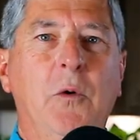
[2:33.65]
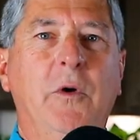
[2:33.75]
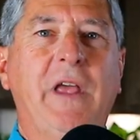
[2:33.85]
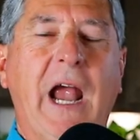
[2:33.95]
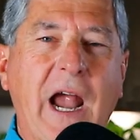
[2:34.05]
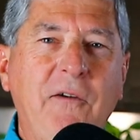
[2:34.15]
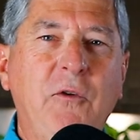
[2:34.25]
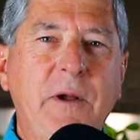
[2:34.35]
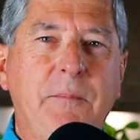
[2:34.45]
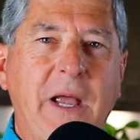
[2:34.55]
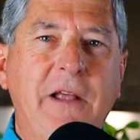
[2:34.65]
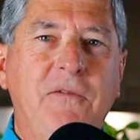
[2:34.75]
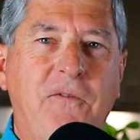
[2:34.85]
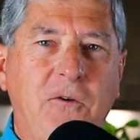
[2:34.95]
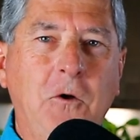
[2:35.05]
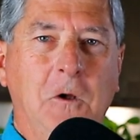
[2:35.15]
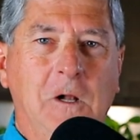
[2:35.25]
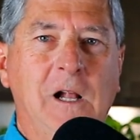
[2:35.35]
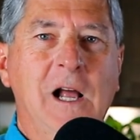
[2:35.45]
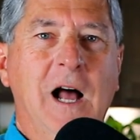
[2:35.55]
With every bed
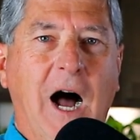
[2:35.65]
full,